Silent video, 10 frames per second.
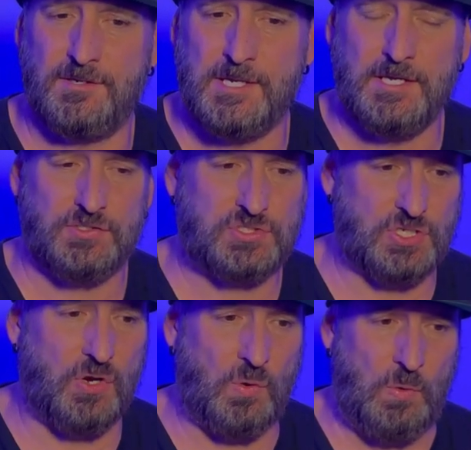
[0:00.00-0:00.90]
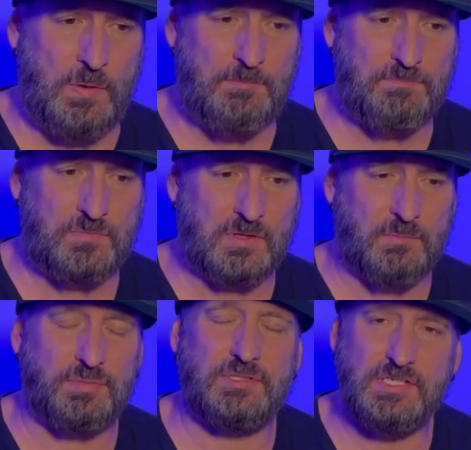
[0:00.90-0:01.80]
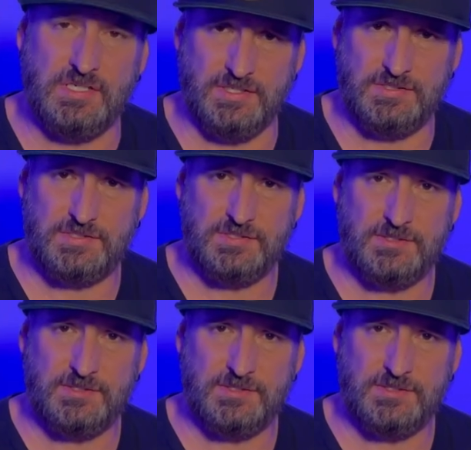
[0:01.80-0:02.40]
So please,